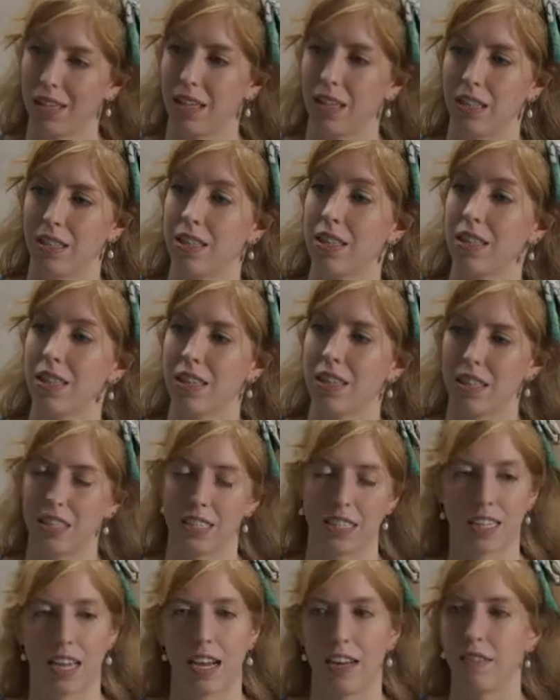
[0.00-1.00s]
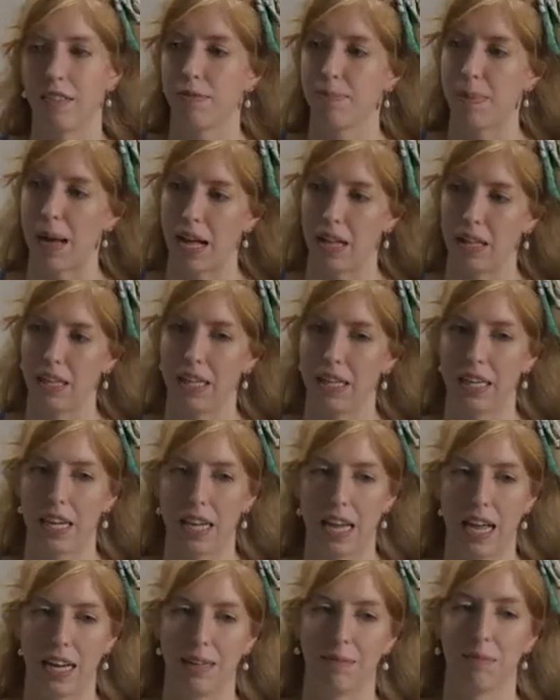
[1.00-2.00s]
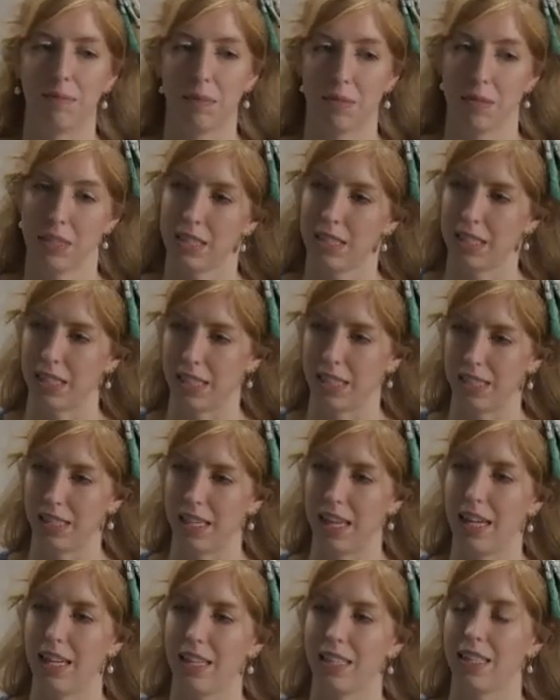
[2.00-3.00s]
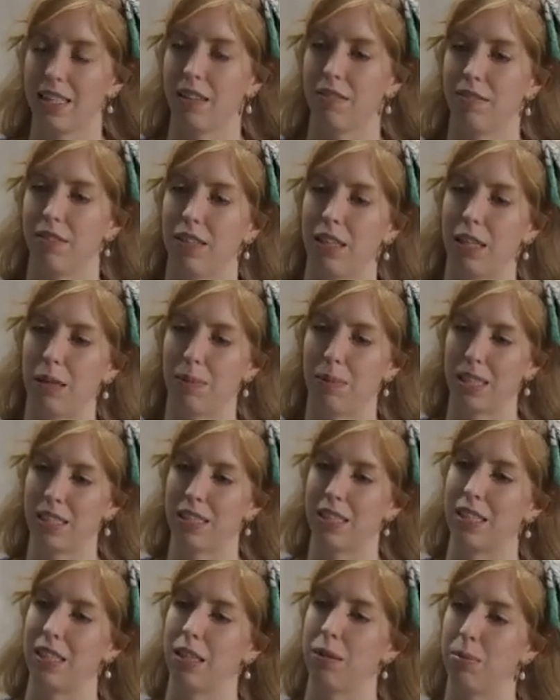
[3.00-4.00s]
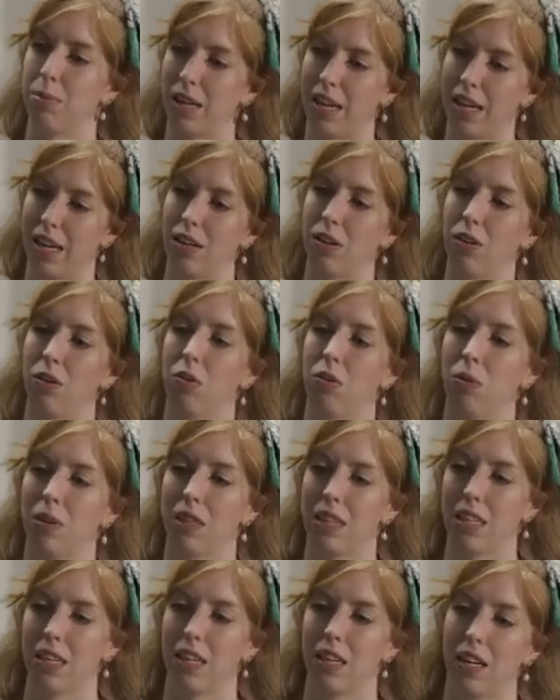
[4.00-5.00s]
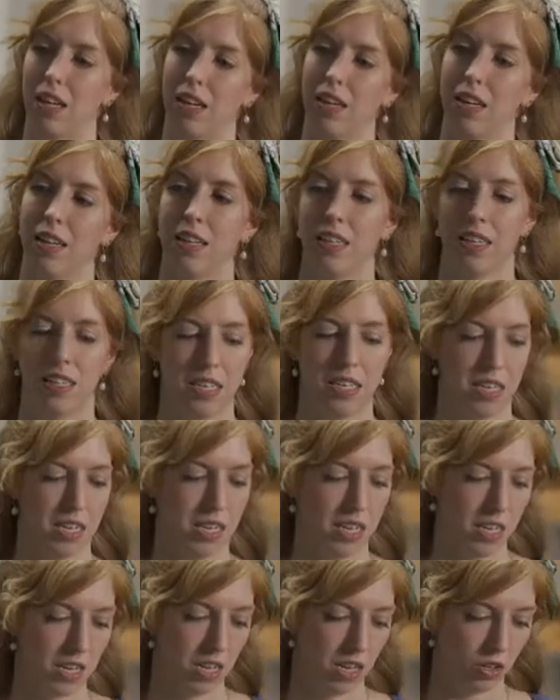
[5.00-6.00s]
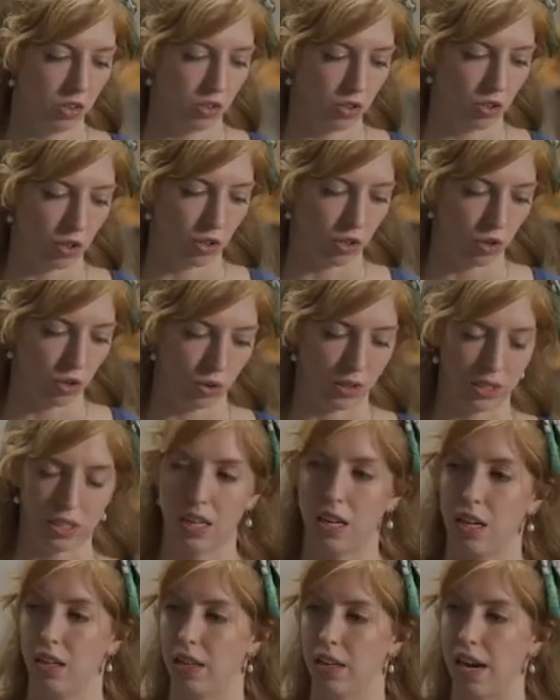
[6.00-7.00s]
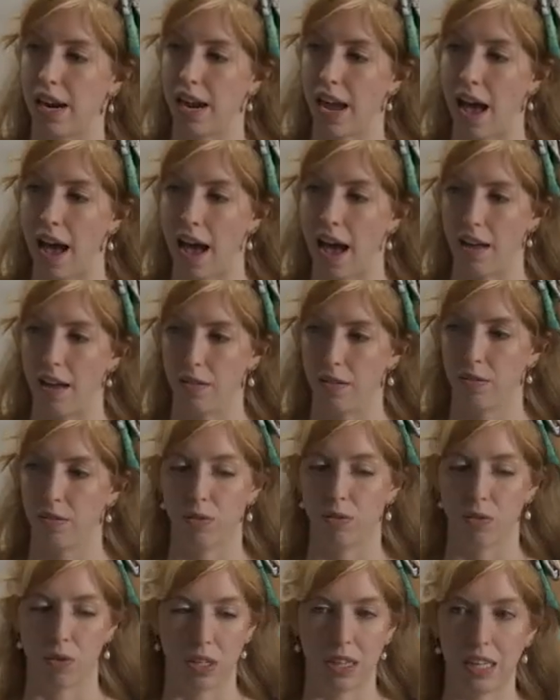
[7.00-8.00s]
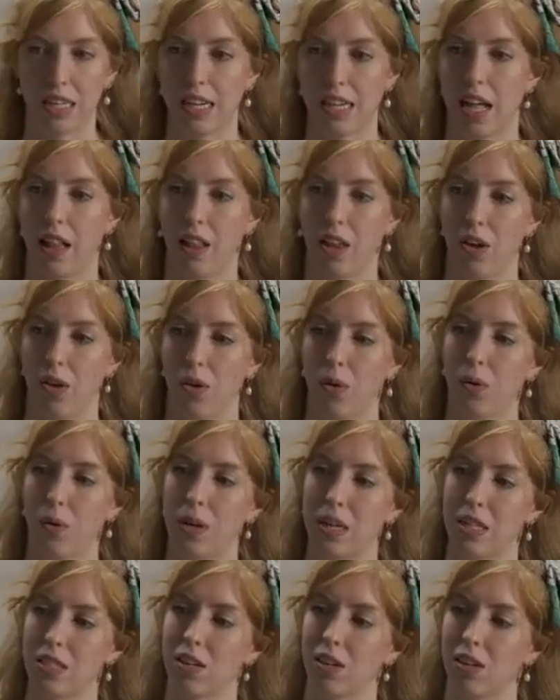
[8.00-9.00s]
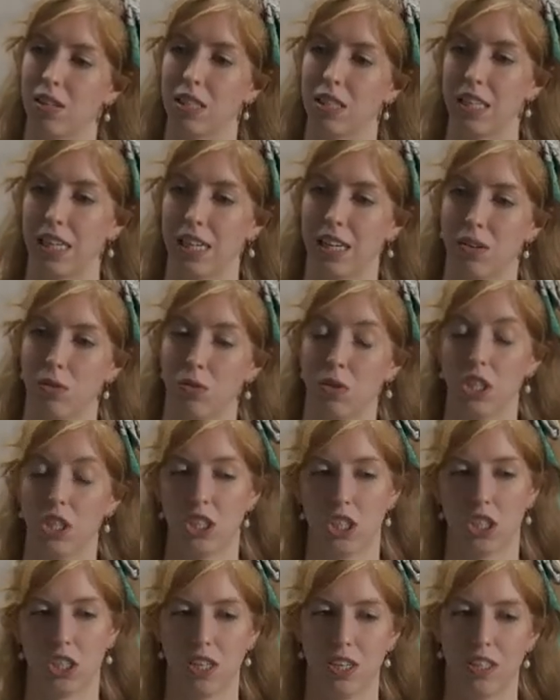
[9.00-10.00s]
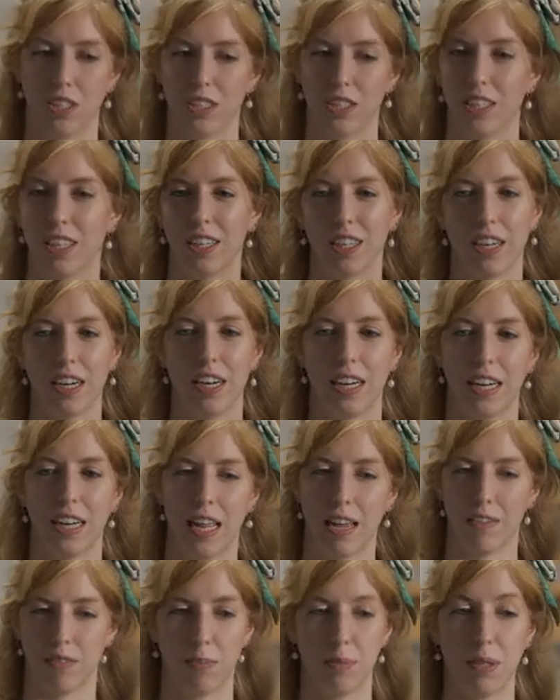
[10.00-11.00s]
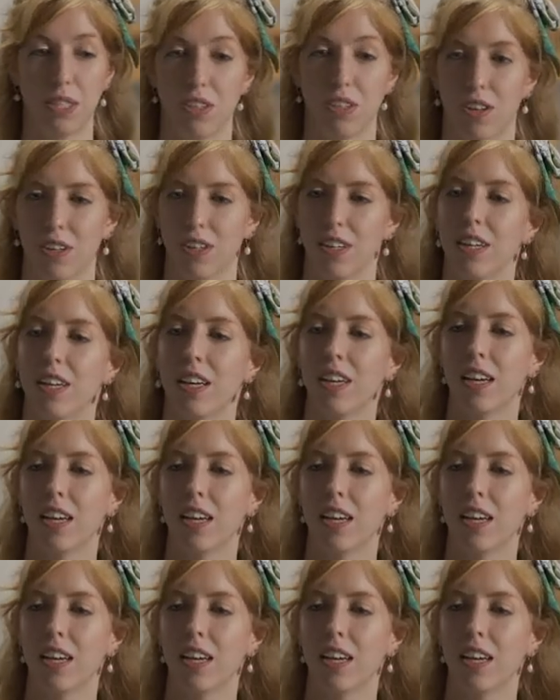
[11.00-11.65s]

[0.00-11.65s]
In this kind of palette, I'm seeing that, definitely mixing the black with the turquoise color I have or the yellow. It's hard to get a rich color and have it be dark.